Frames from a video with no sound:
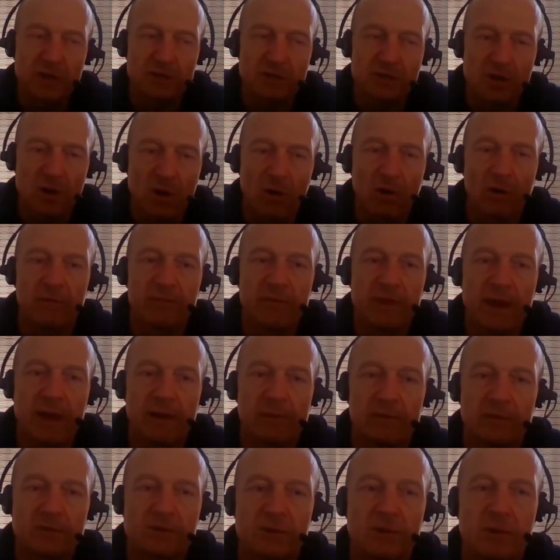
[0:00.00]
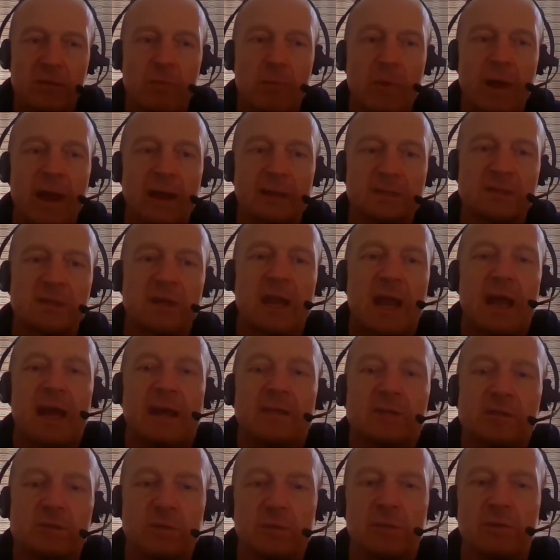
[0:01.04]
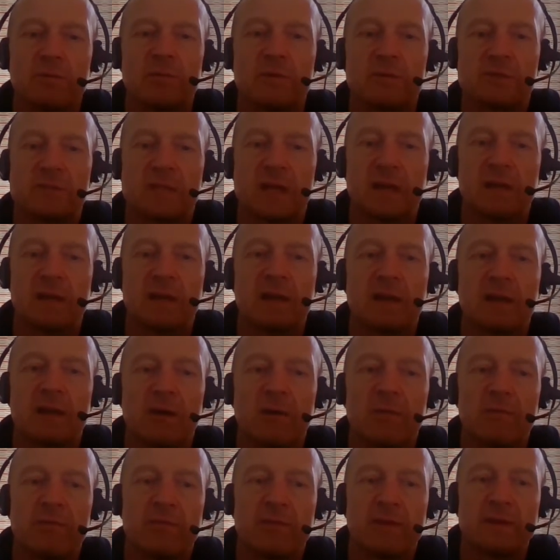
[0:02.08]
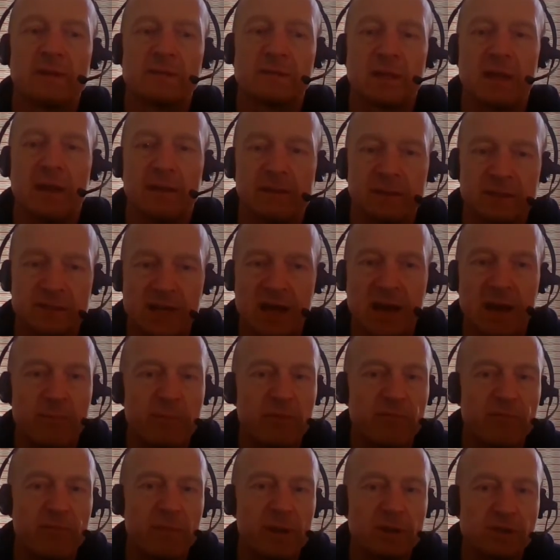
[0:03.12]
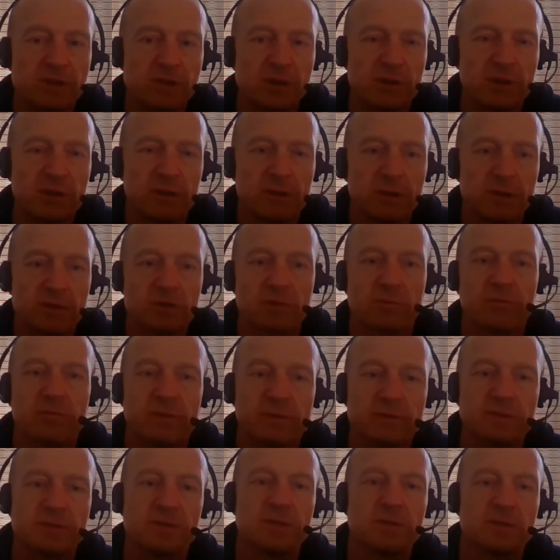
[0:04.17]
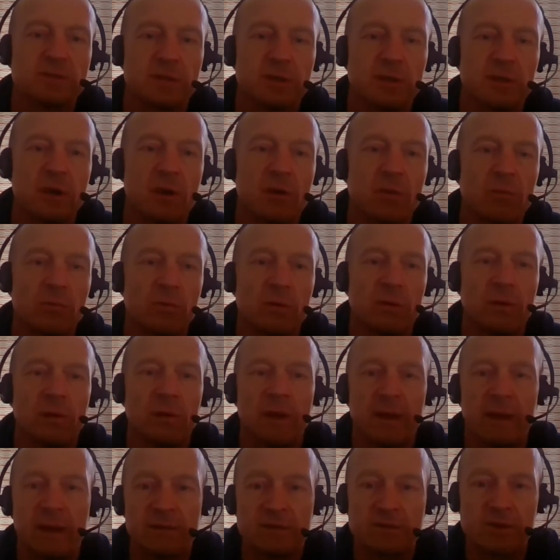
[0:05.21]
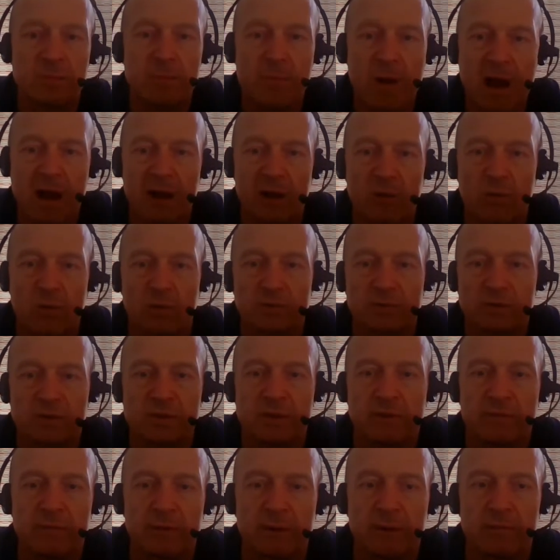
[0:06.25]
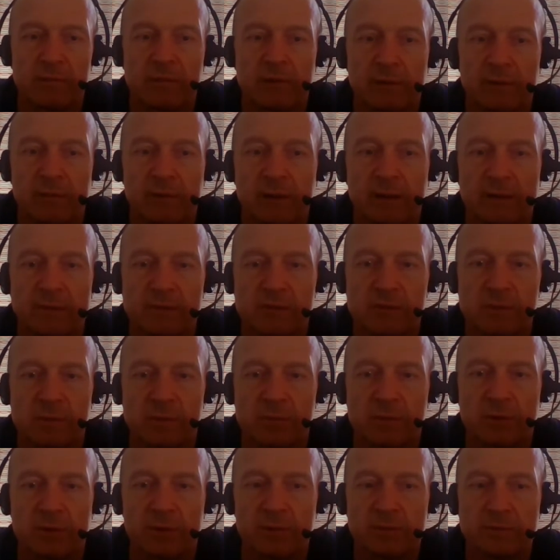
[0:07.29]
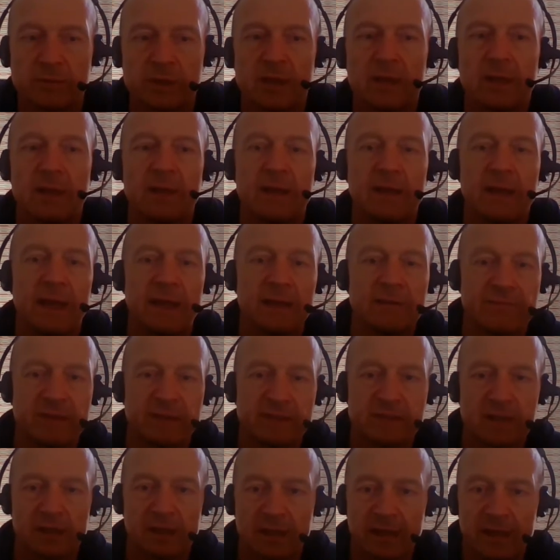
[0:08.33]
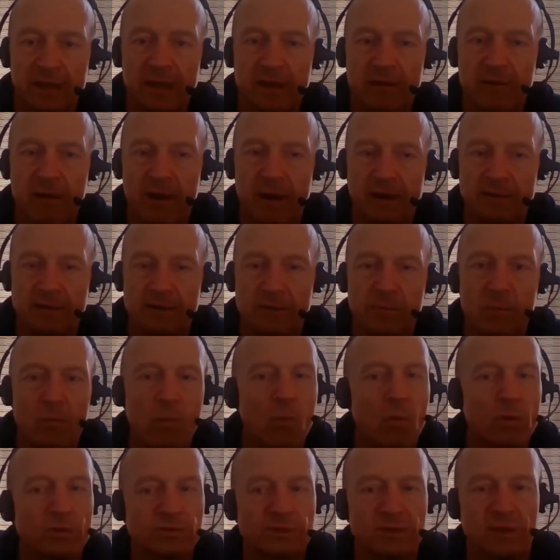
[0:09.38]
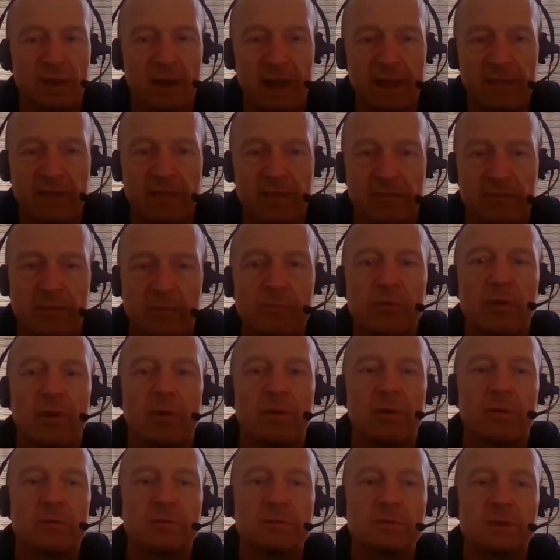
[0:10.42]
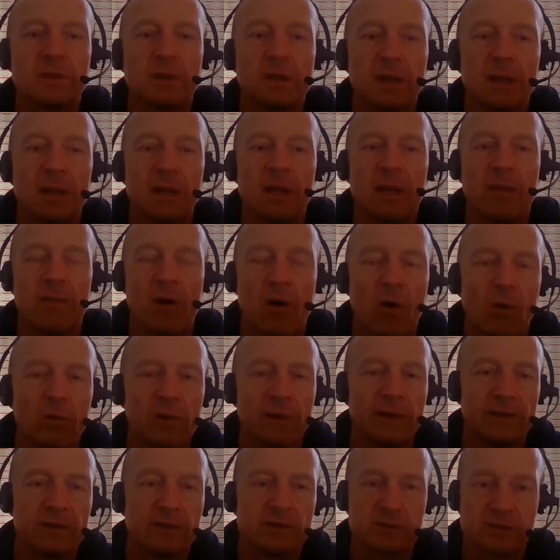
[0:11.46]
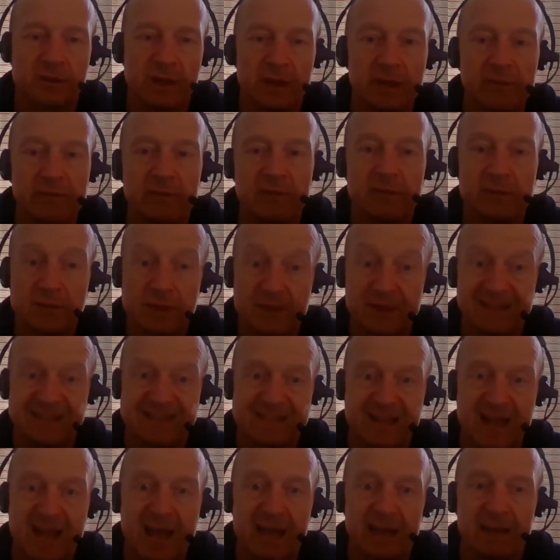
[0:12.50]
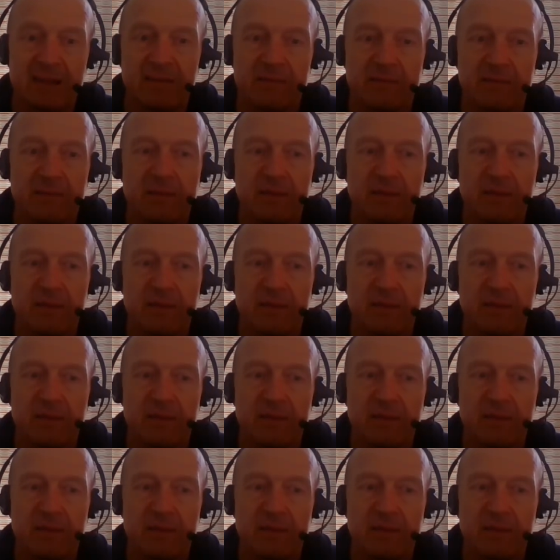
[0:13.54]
all of the errors, and then we had to get into an understanding of things like the type of measure. So, for instance, is there a pack quantity related to a product? If it's a linear item, what's the length of the product? And the whole industry, even to this day,